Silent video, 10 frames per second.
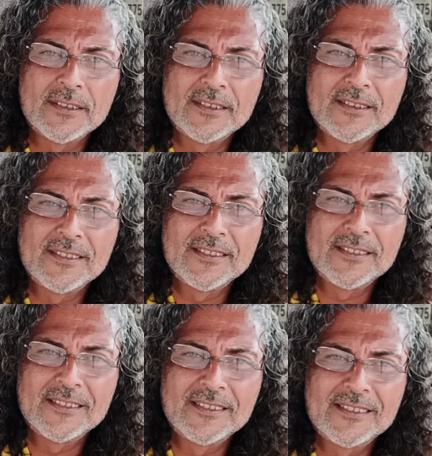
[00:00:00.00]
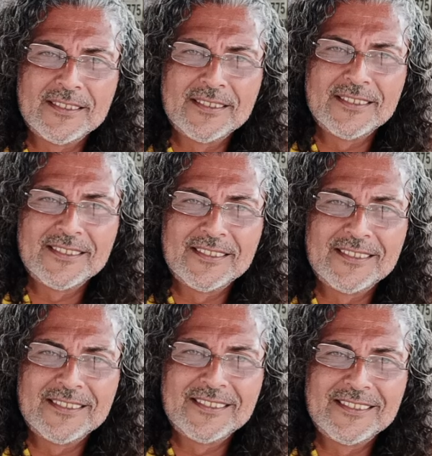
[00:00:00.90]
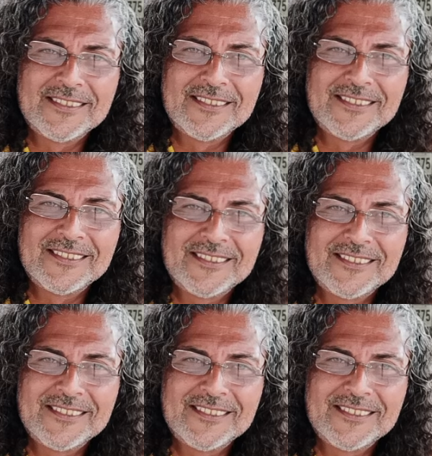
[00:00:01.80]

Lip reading: (no one is talking)